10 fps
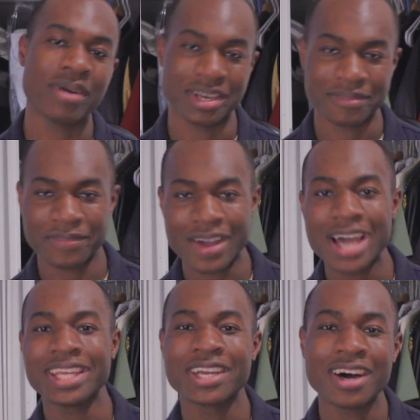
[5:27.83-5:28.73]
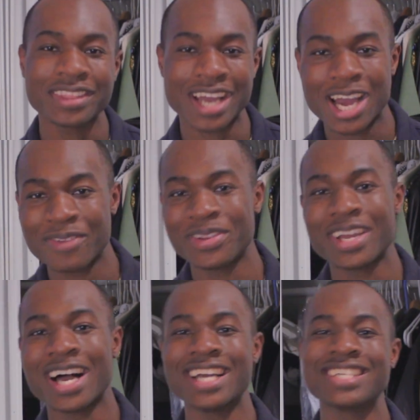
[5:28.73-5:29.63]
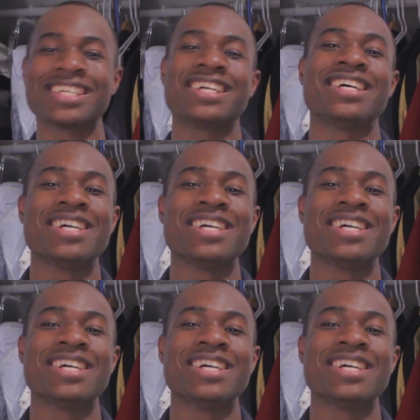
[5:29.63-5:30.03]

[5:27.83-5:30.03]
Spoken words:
and finally caught the eye of you guys.